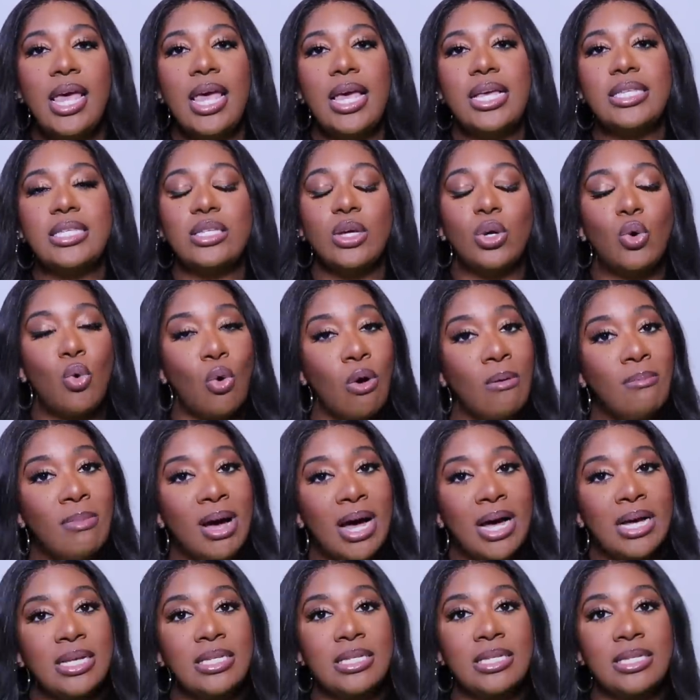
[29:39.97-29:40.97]
It's a
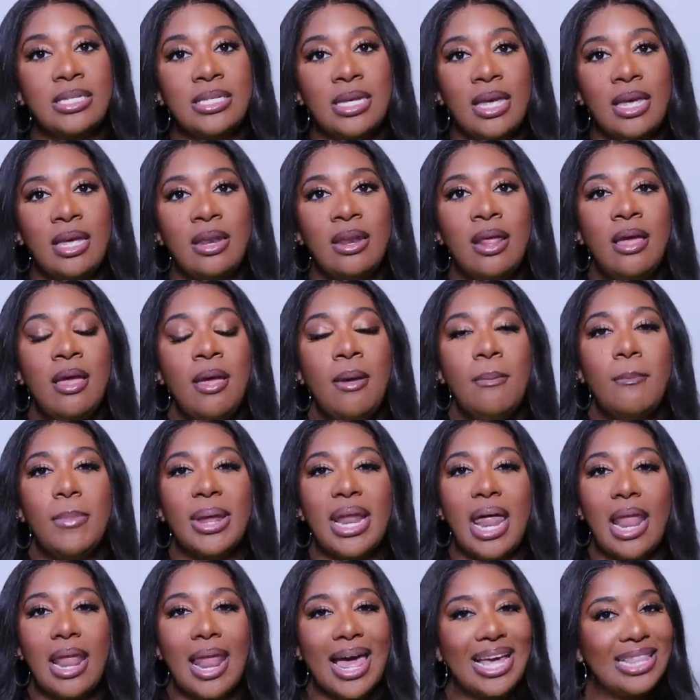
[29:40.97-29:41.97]
gourmand scent, but
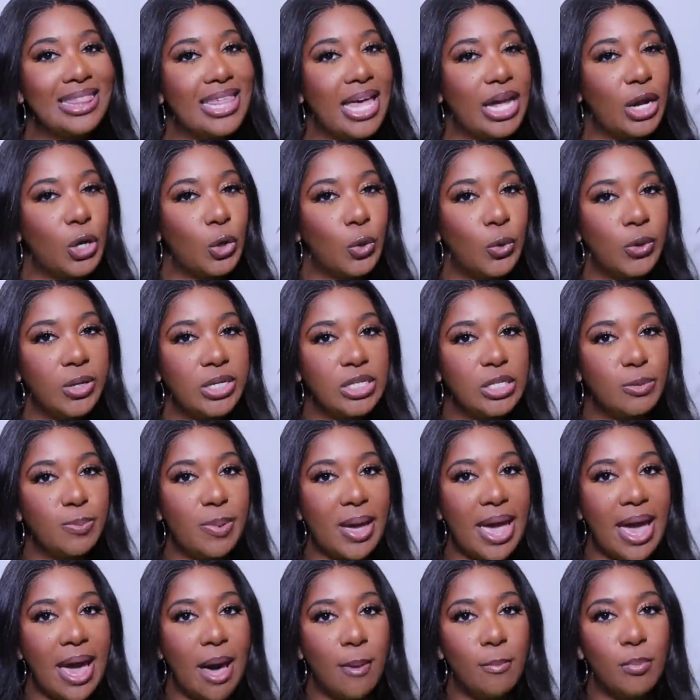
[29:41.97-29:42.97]
I like that crisp
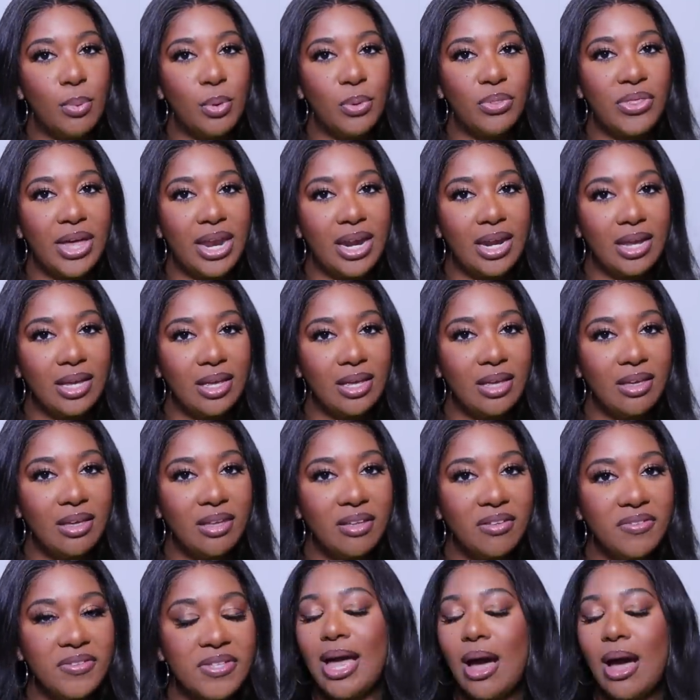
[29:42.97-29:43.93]
apple that it gives.